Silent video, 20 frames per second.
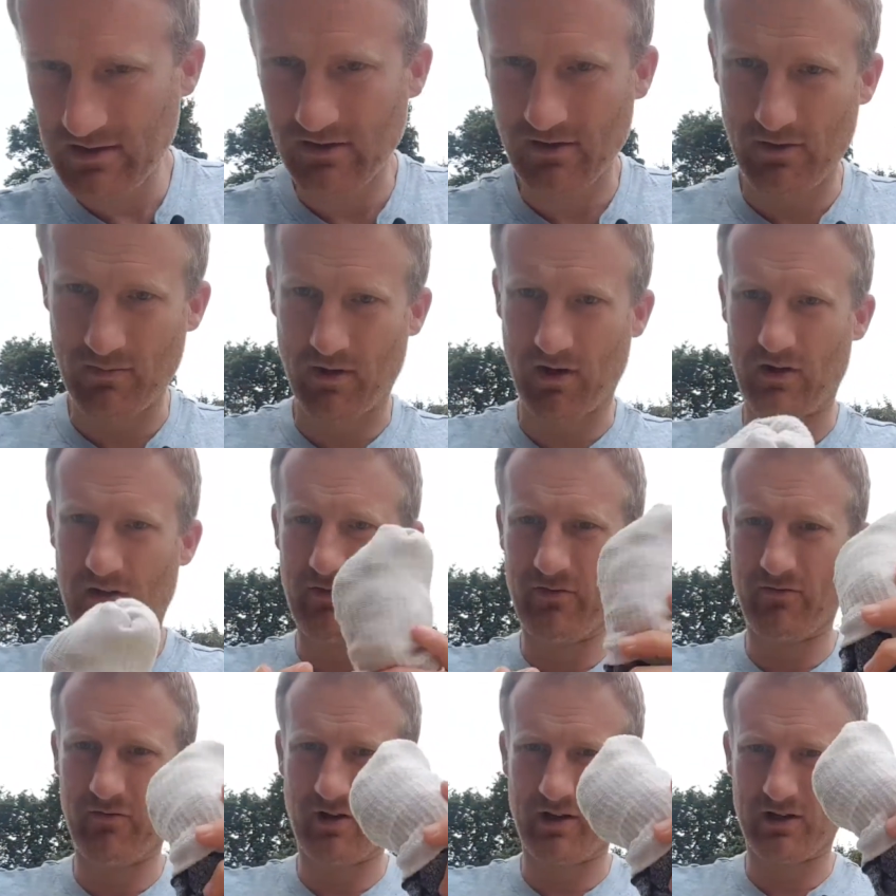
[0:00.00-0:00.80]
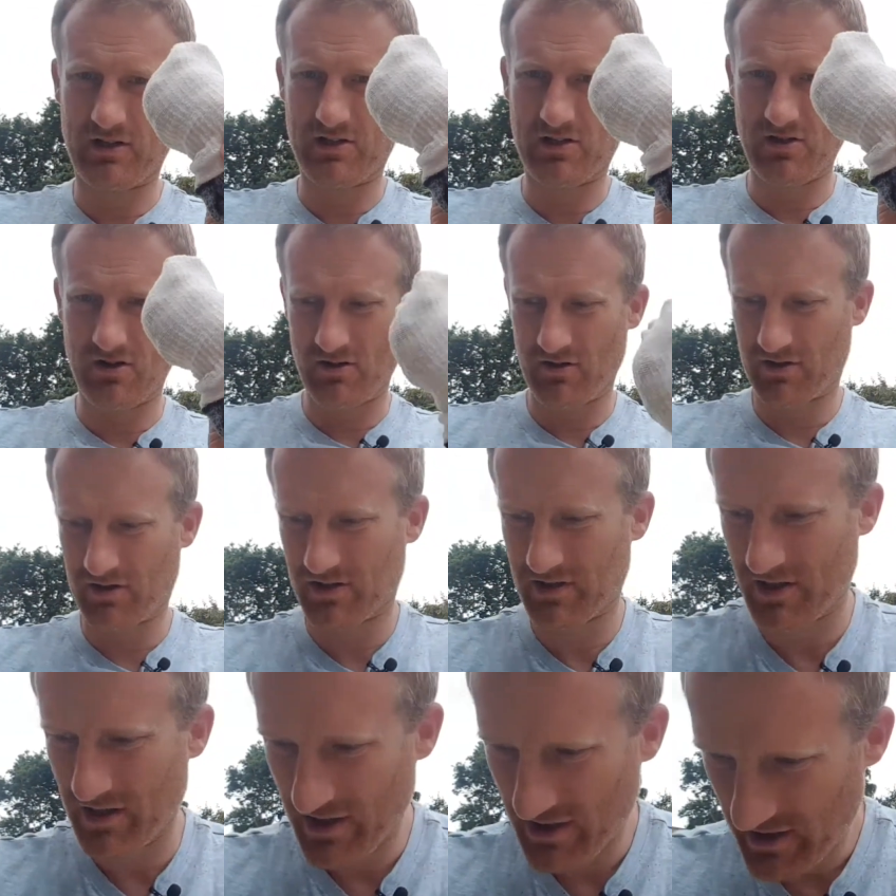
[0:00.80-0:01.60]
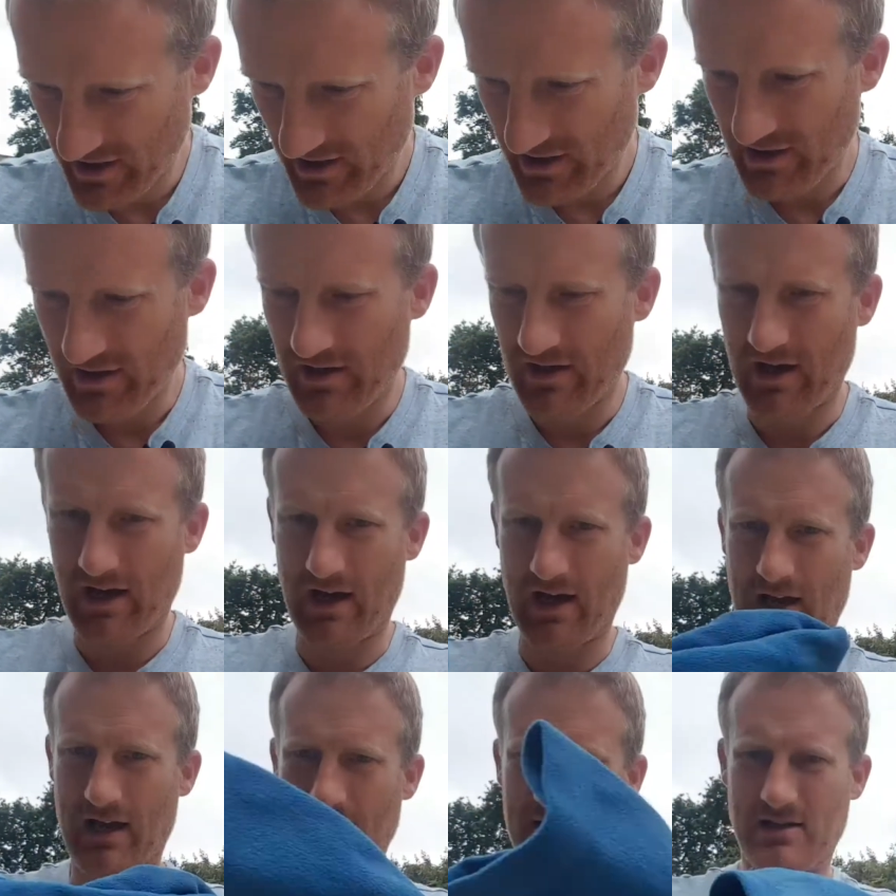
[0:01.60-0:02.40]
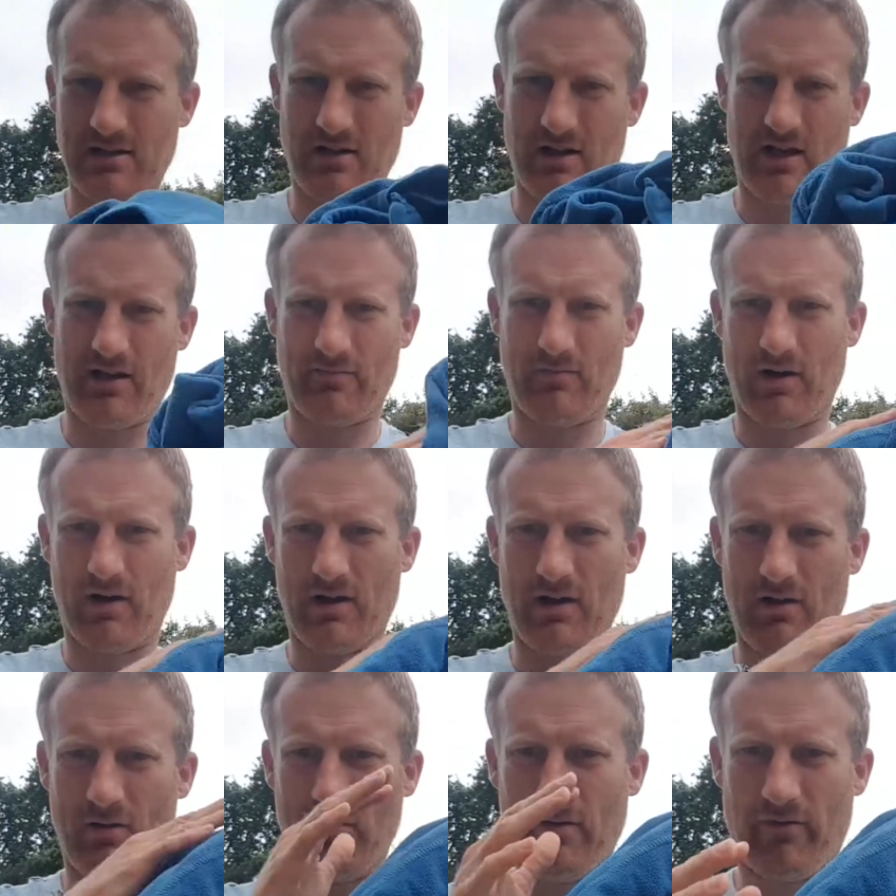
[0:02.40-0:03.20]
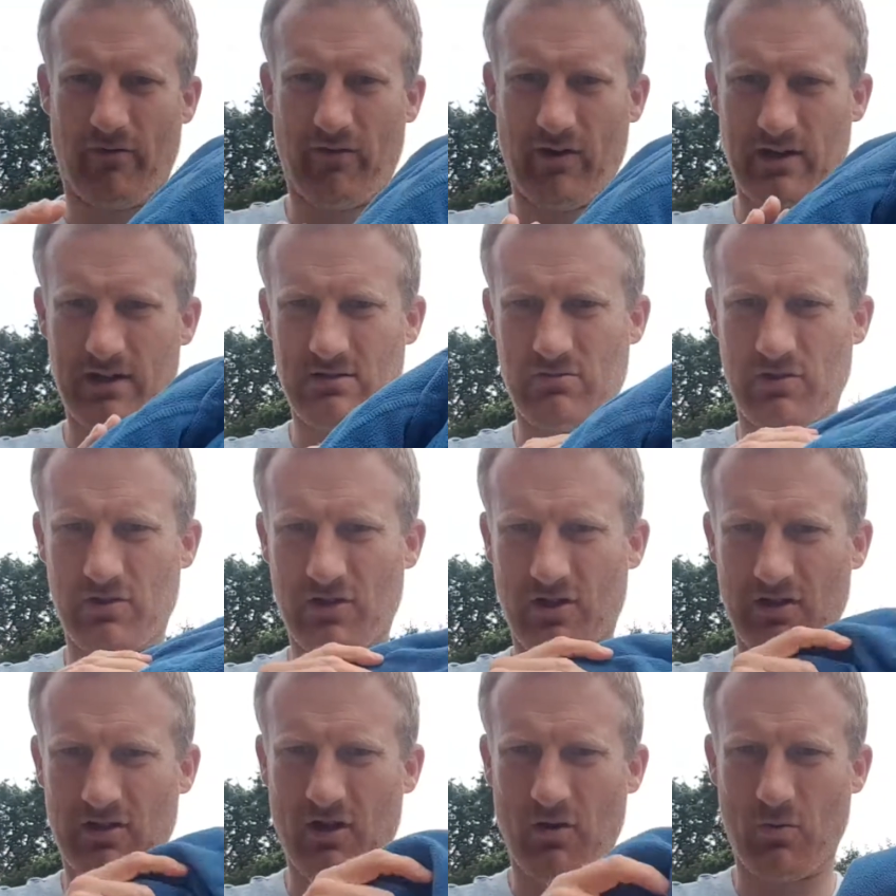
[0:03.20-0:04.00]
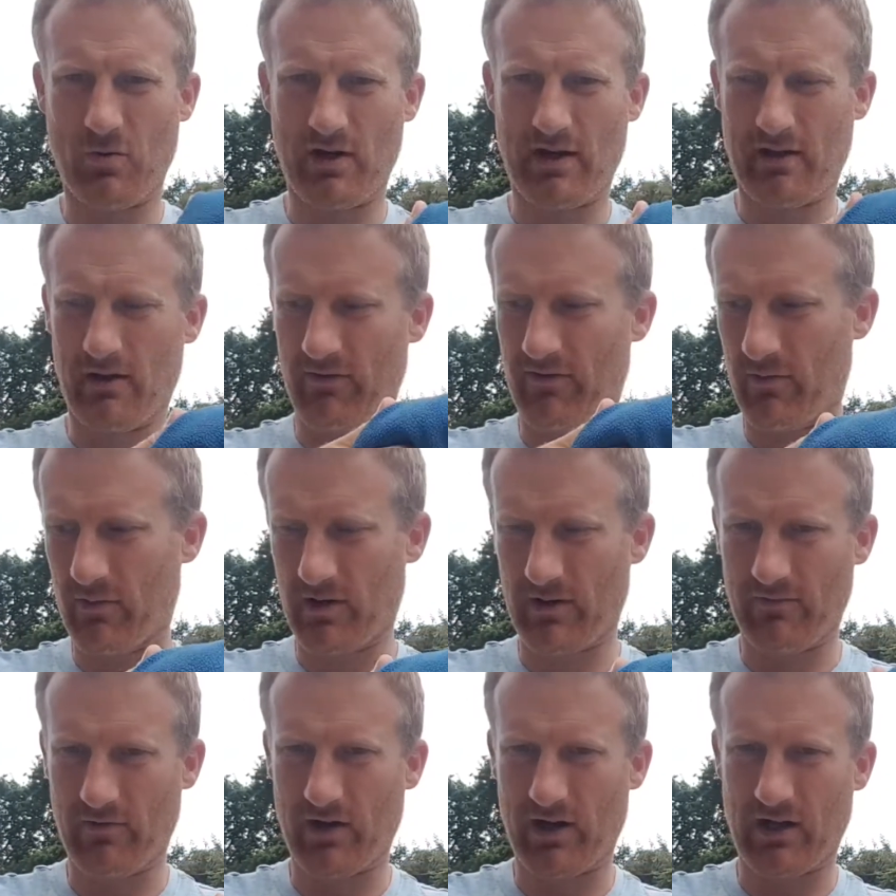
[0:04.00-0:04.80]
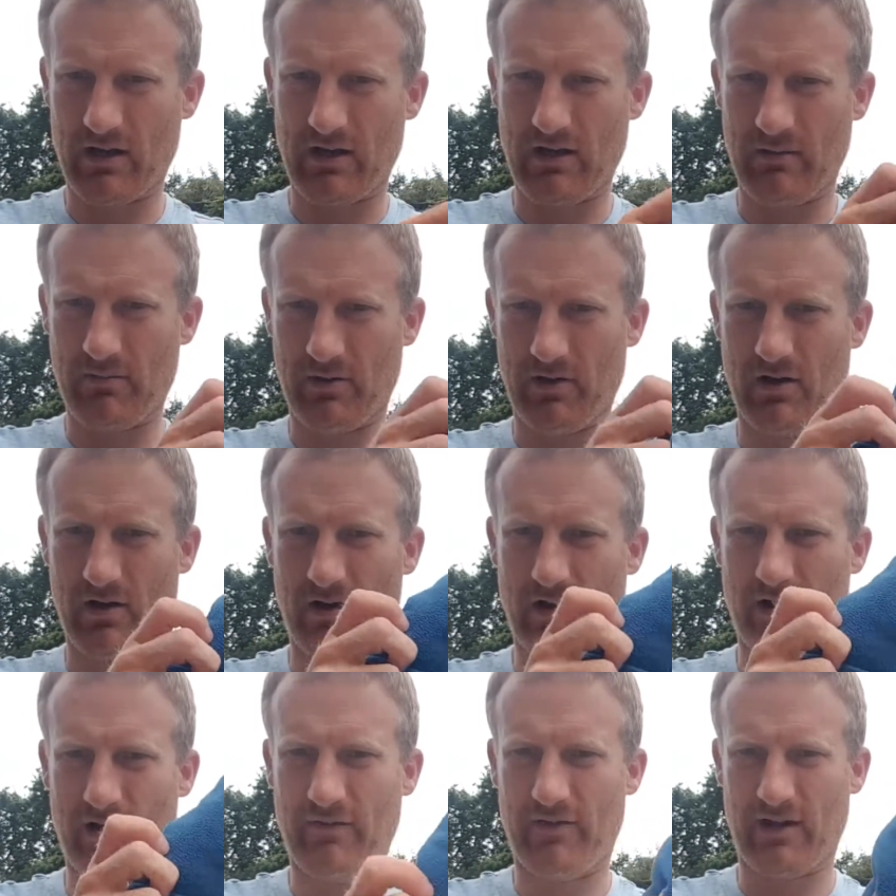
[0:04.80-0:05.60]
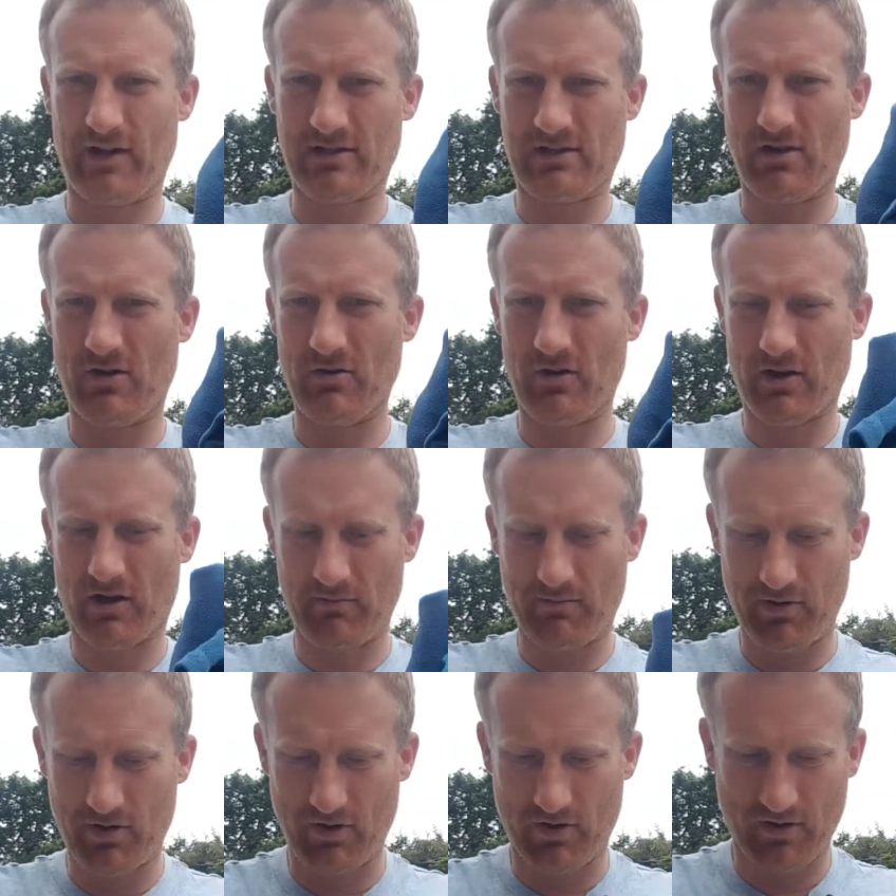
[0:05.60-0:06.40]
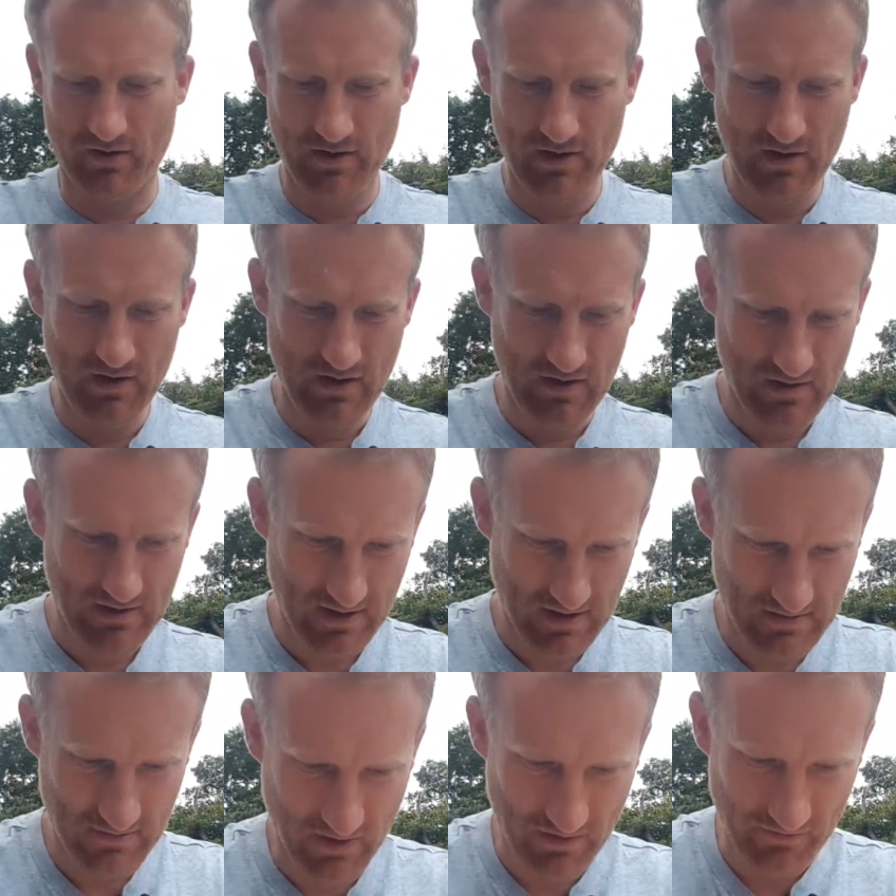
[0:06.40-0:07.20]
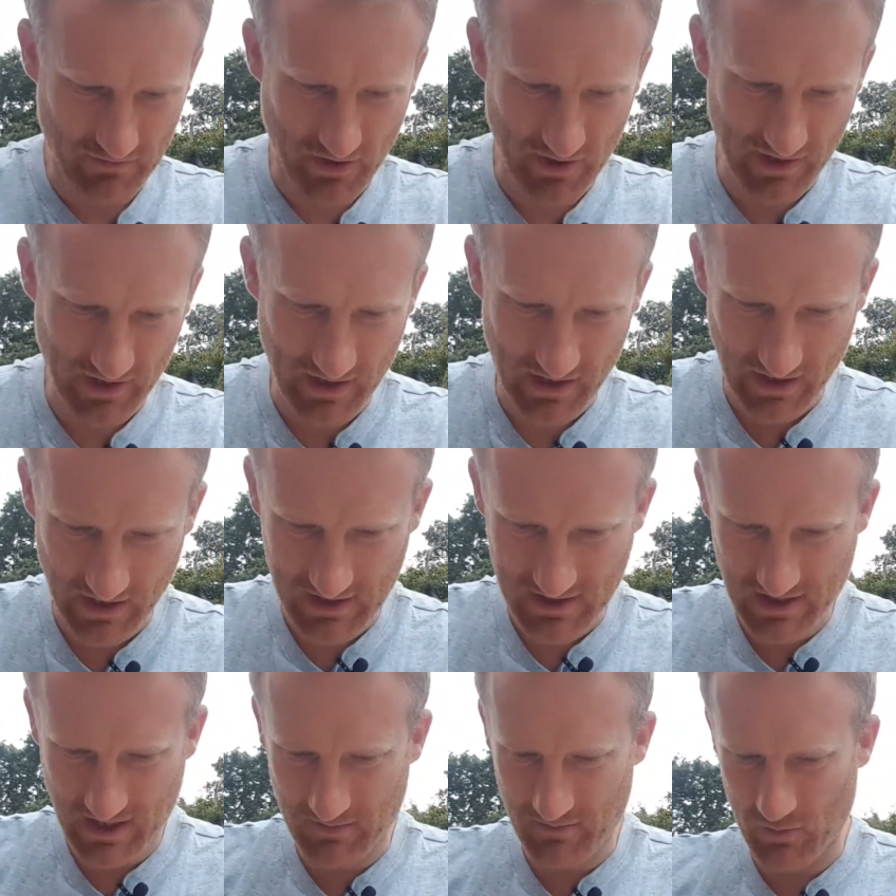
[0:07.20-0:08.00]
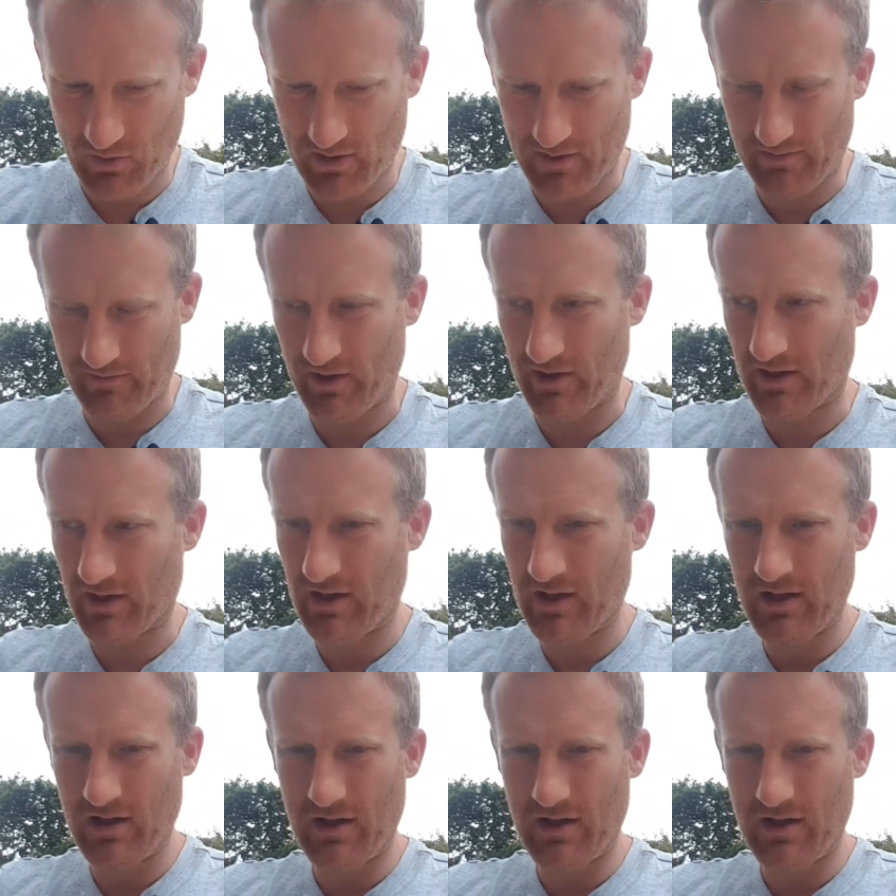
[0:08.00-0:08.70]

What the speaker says: I've got my running socks and I have my fleece, which I don't wear often when I'm running, but if it gets cold, I can put it on. So that's my running gear to keep me when I'm running.